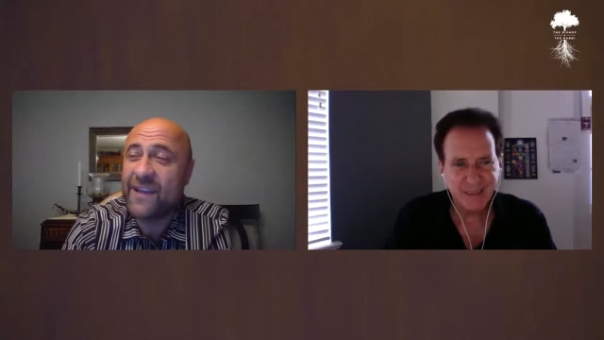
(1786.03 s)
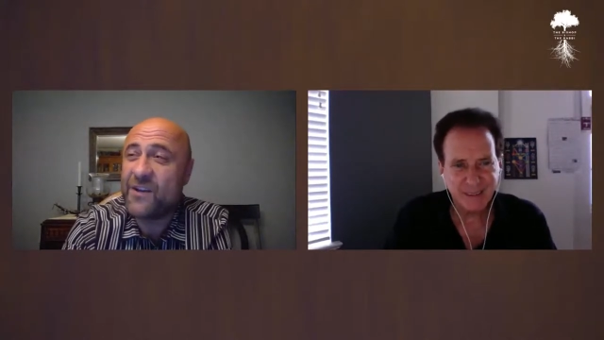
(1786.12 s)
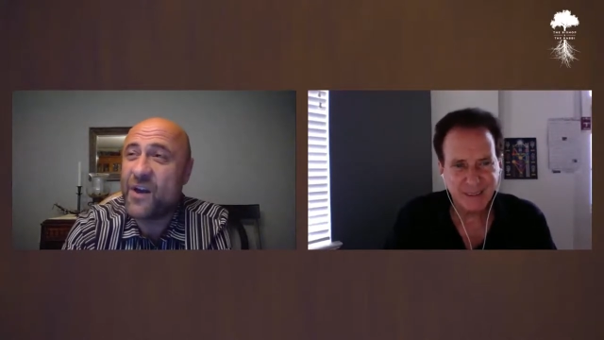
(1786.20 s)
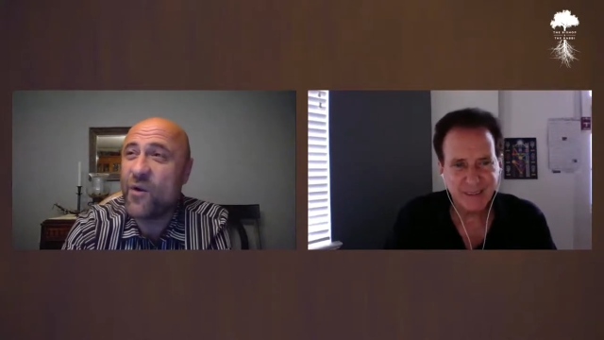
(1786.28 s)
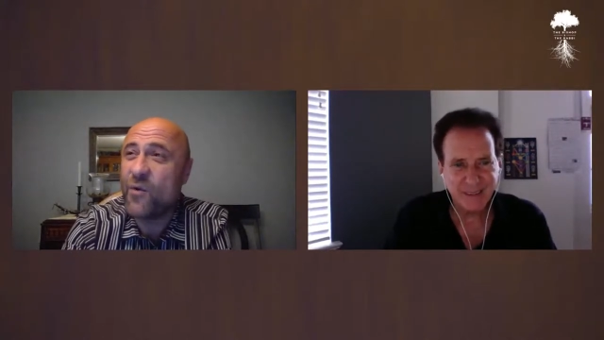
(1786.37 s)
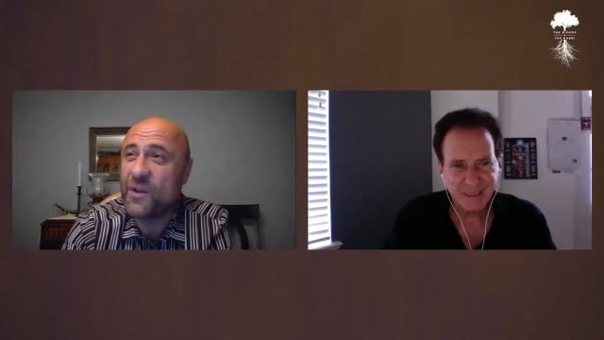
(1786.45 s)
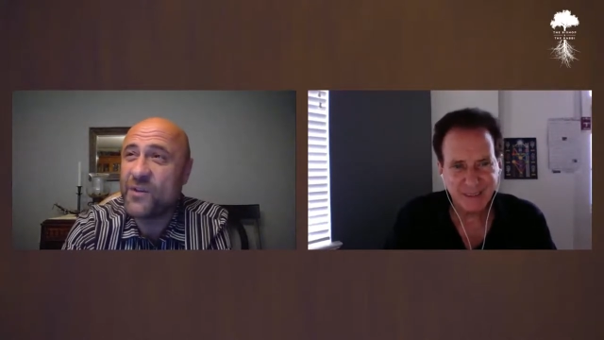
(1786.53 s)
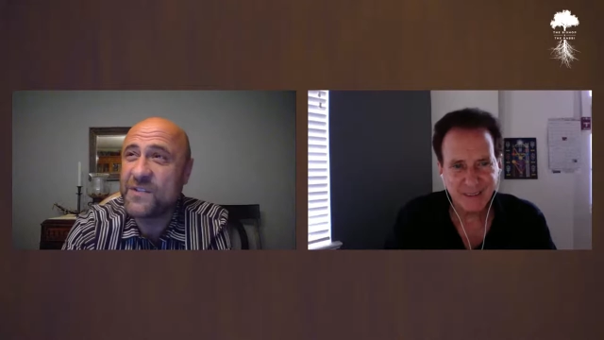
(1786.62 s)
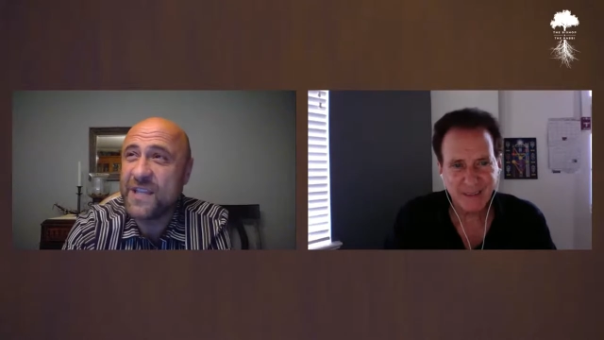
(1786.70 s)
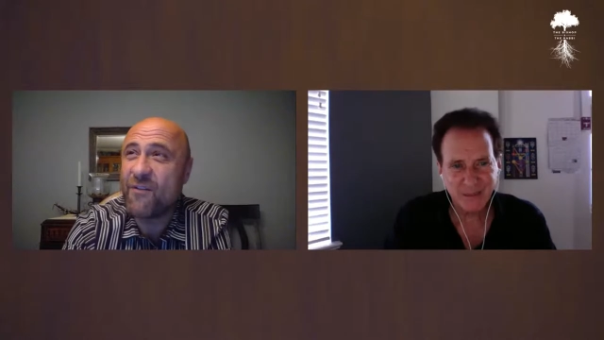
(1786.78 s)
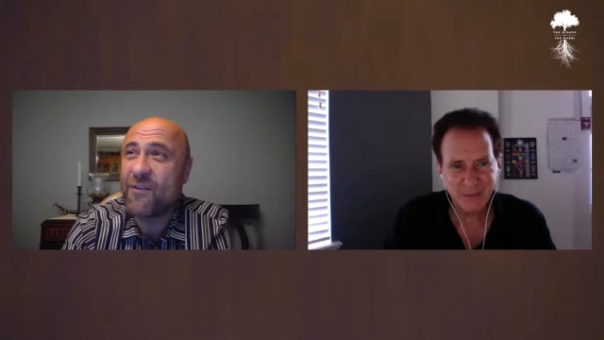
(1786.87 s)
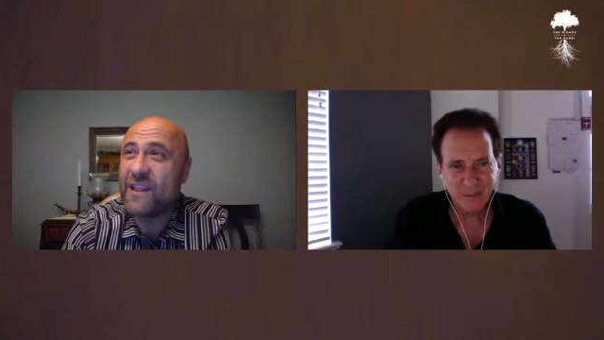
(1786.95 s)
Speaker 1: you know, you're
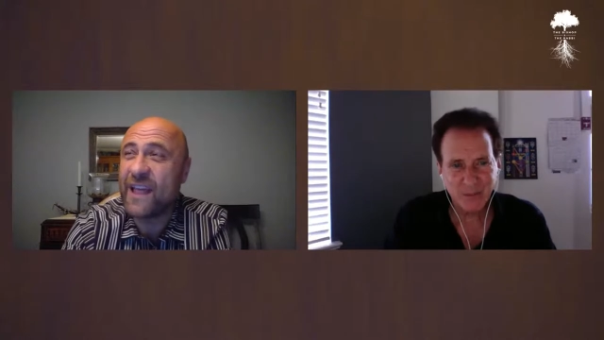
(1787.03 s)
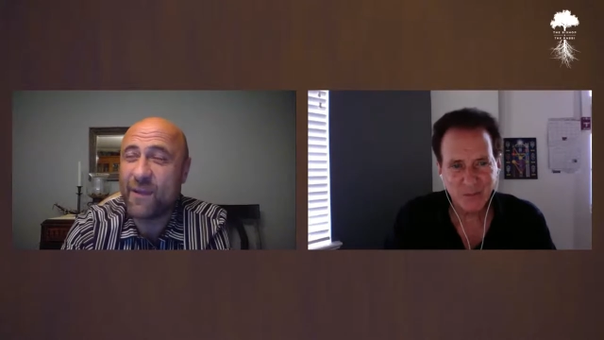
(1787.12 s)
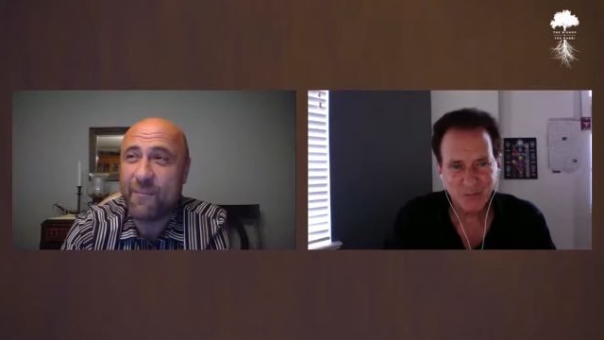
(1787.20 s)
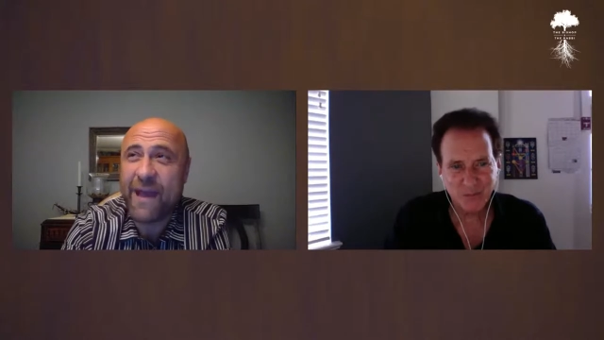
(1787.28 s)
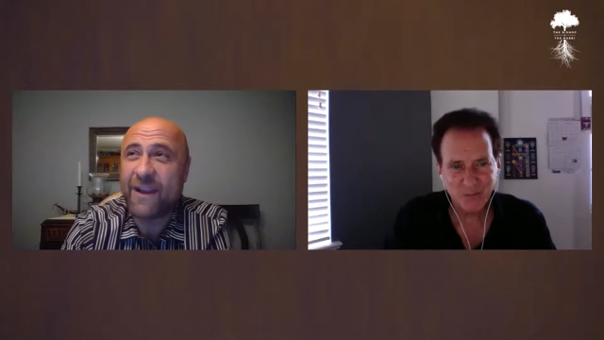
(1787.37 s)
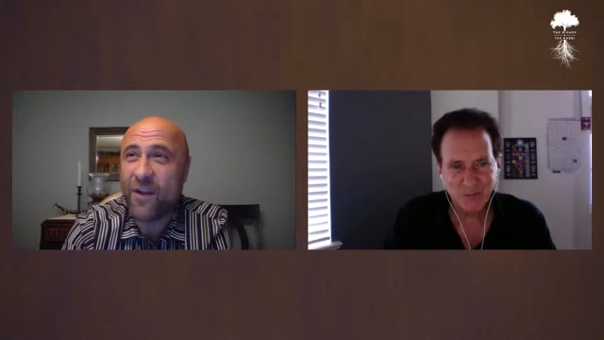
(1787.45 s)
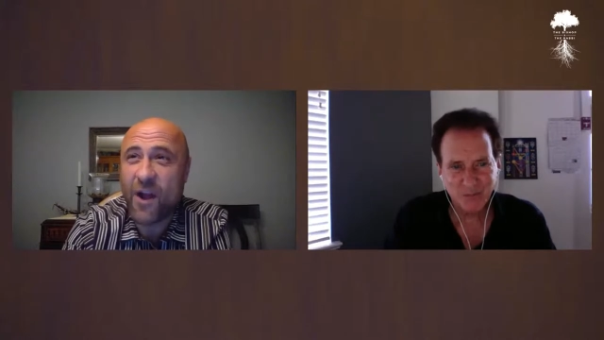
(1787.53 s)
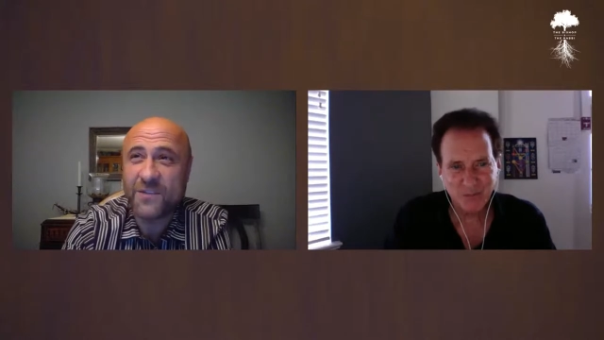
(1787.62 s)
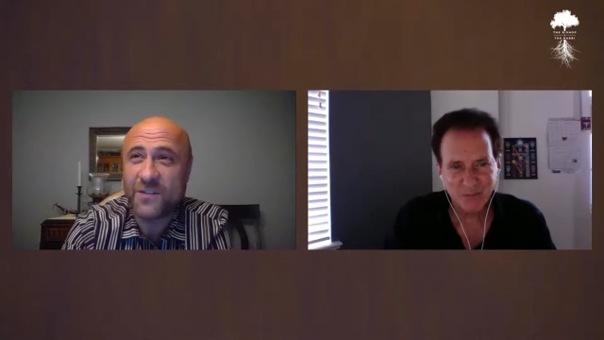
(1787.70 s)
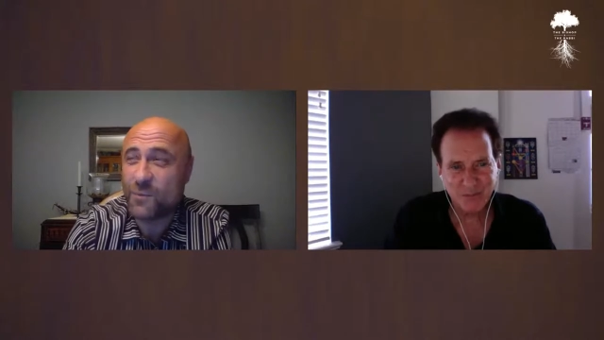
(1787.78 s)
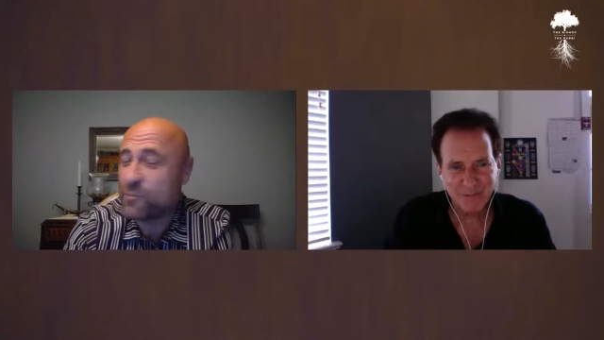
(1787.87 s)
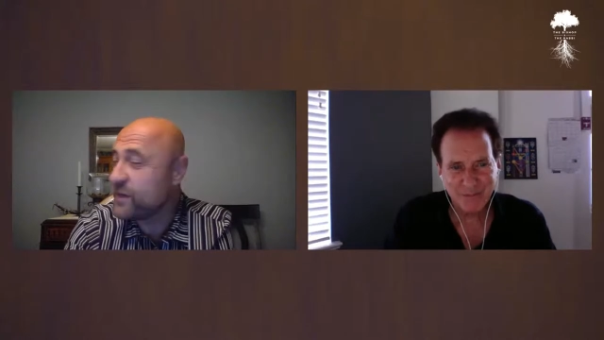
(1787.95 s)
sounding like a
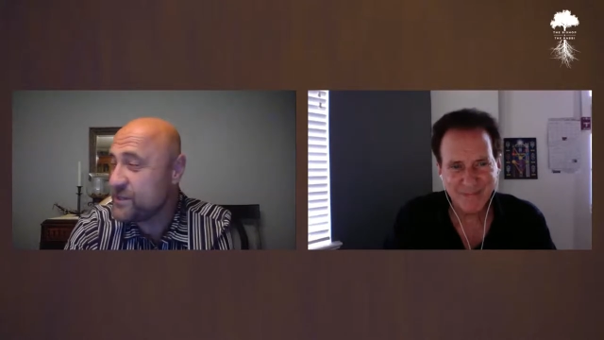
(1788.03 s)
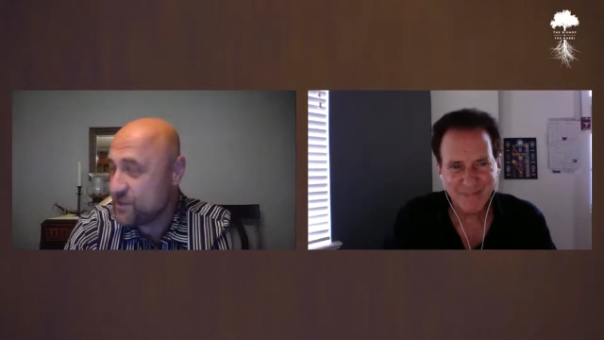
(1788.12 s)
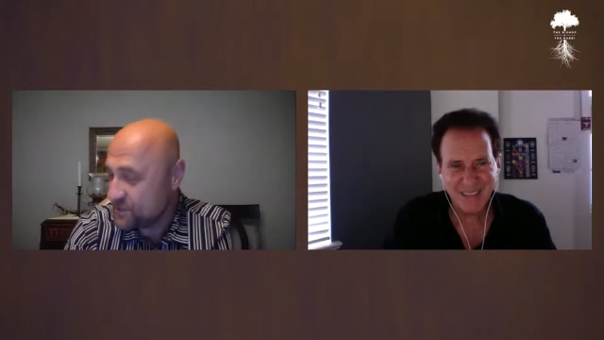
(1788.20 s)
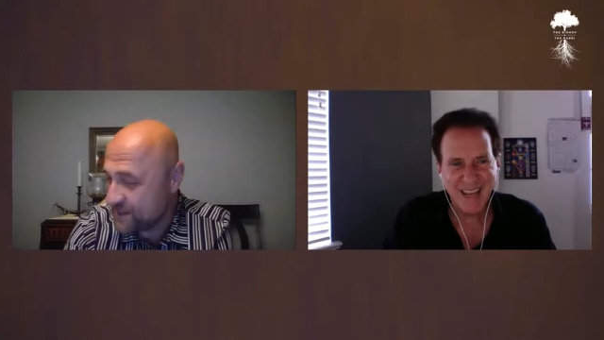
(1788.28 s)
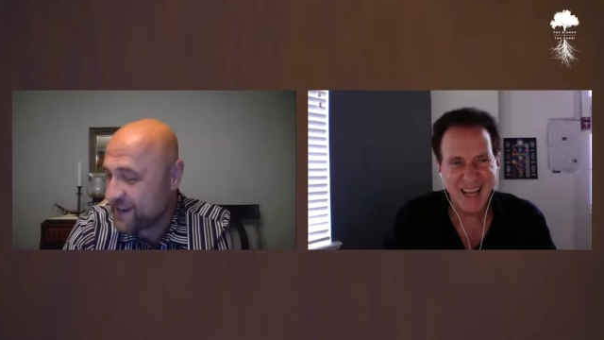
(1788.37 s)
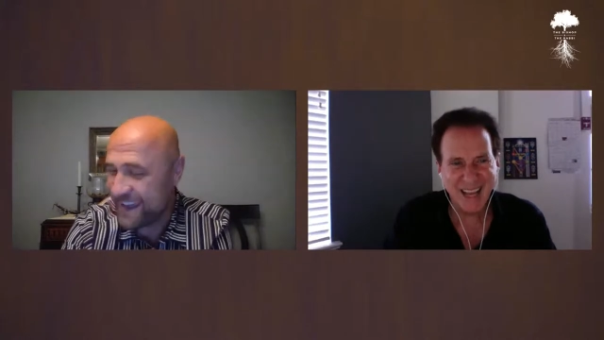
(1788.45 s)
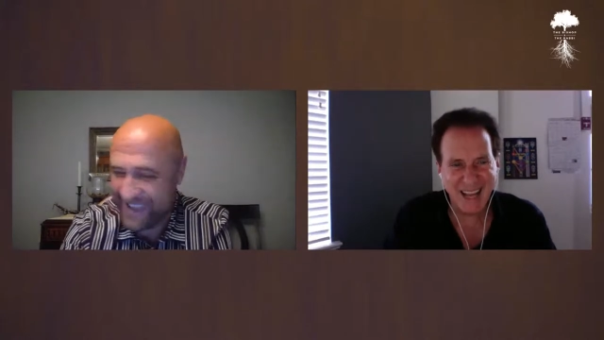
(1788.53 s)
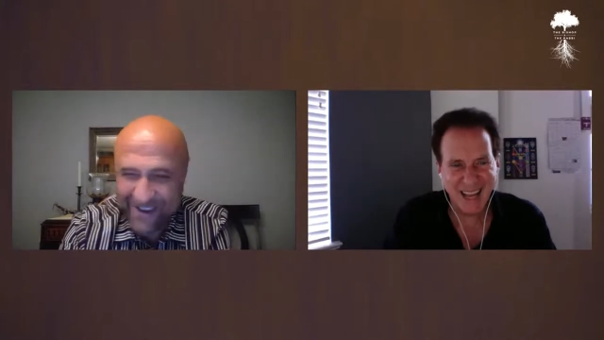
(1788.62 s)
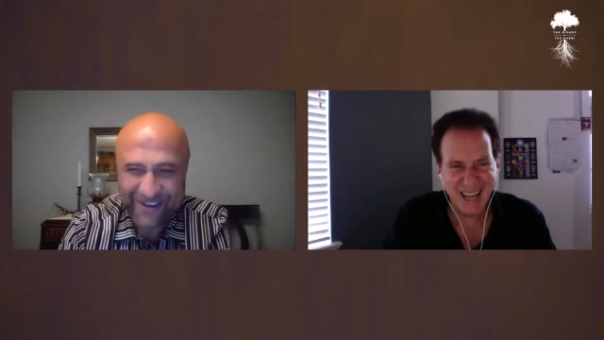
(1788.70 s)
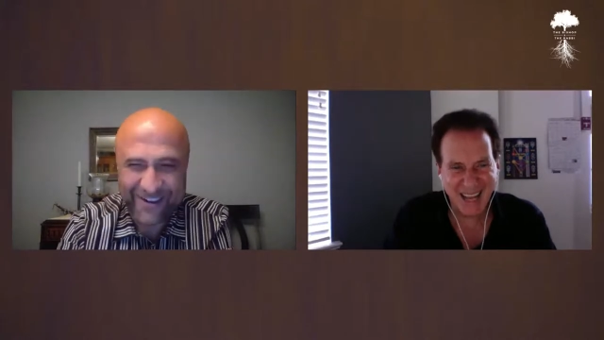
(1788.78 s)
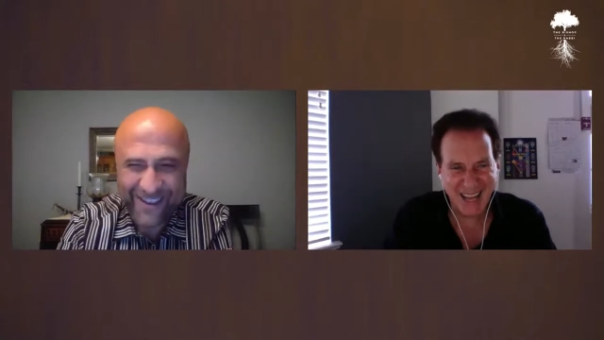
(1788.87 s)
Pentecostal preacher tonight.